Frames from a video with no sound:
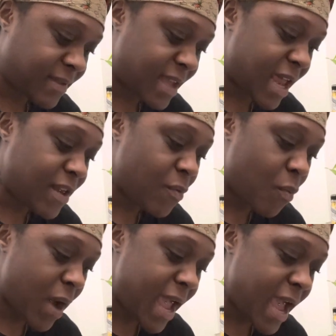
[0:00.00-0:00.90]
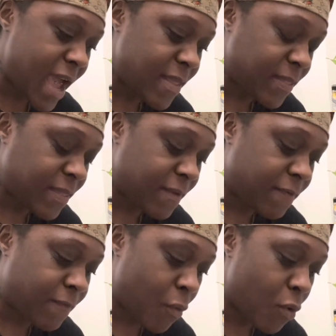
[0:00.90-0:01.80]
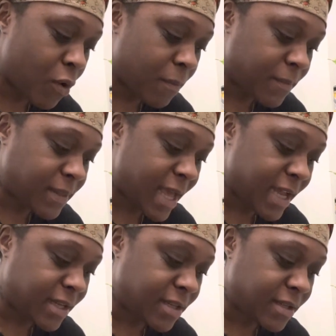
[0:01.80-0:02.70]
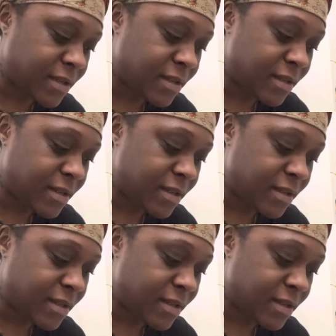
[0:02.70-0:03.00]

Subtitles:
And the way and the form that